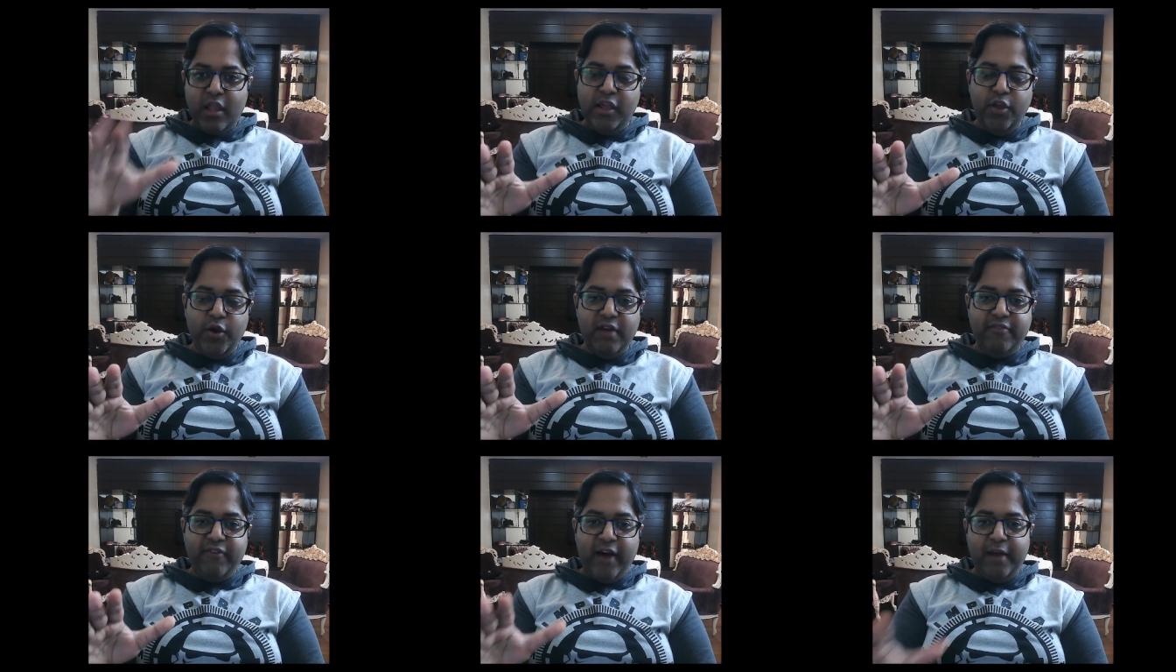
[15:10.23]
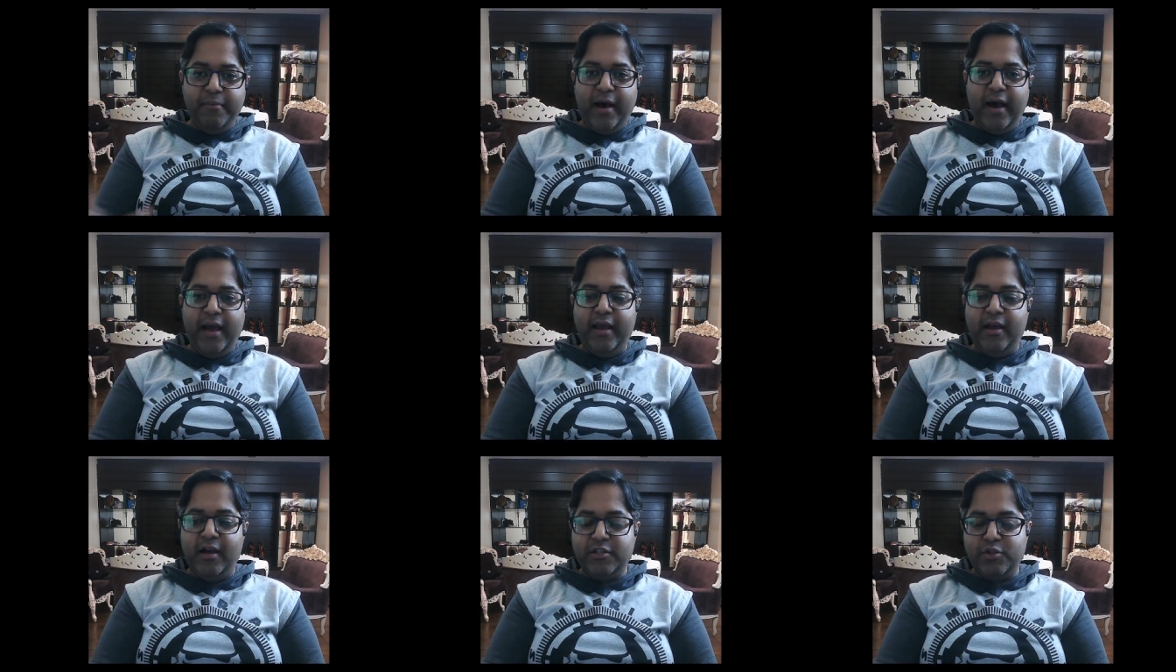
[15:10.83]
You can find
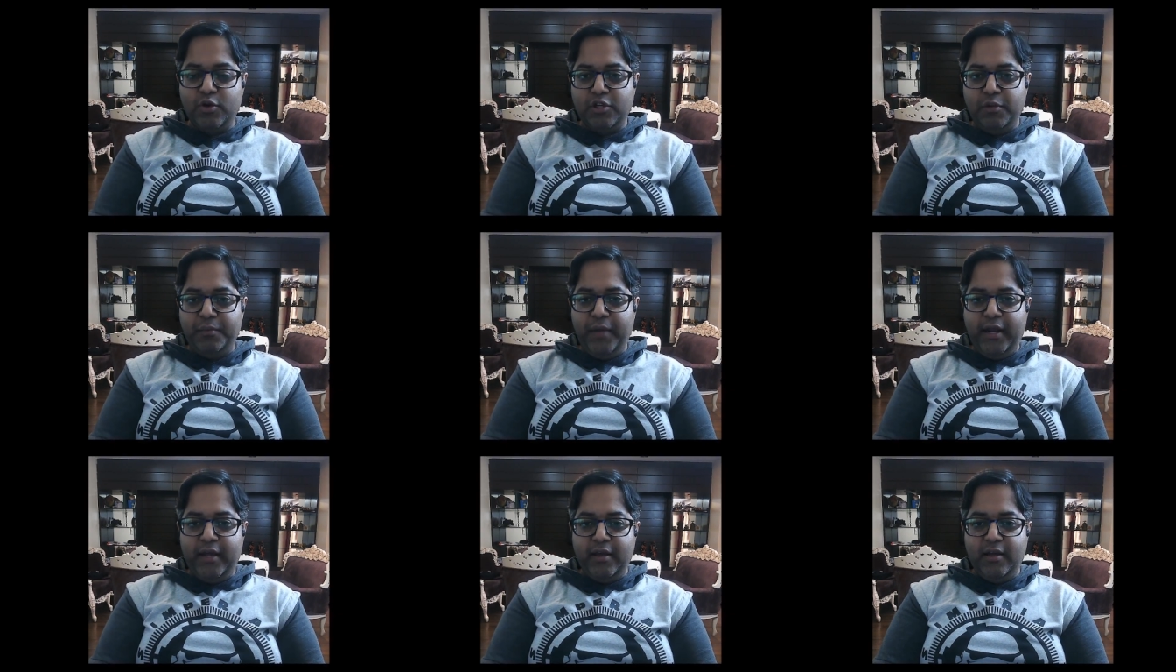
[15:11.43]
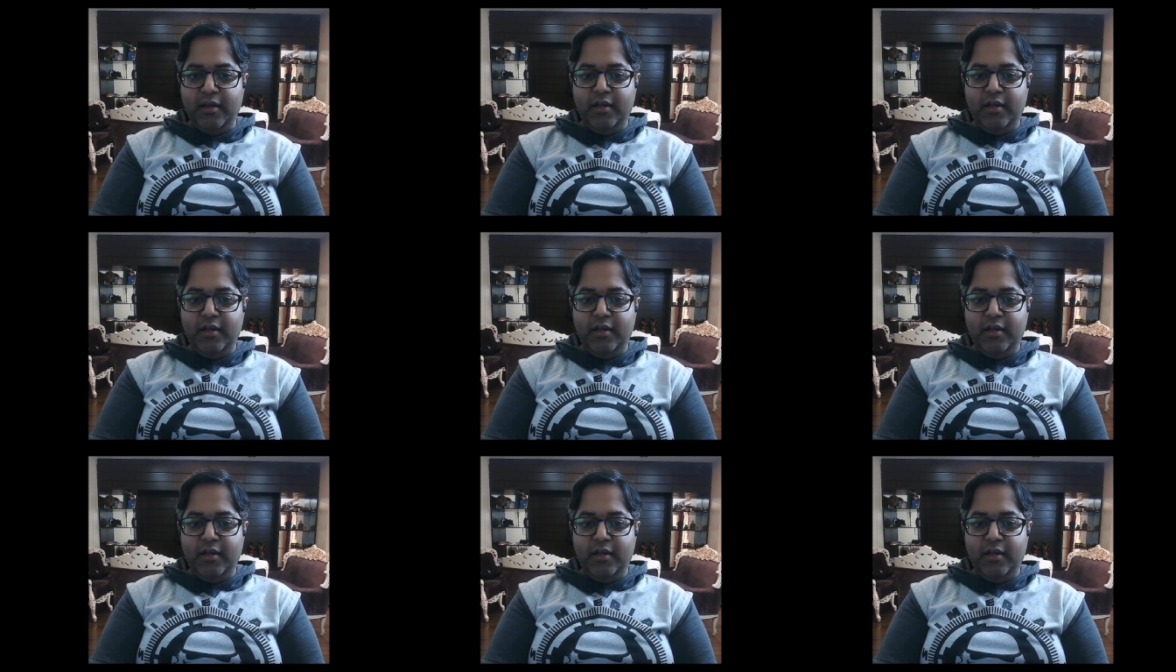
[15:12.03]
my social media